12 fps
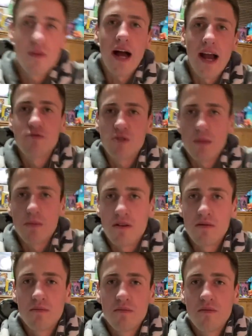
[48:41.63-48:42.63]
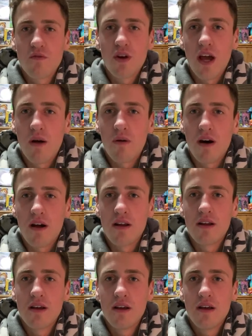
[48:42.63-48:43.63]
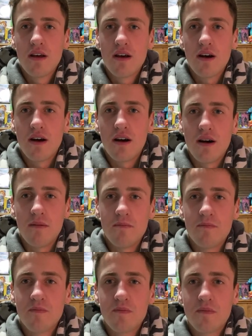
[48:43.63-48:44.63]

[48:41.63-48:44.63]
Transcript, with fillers: live streaming for now on. Um,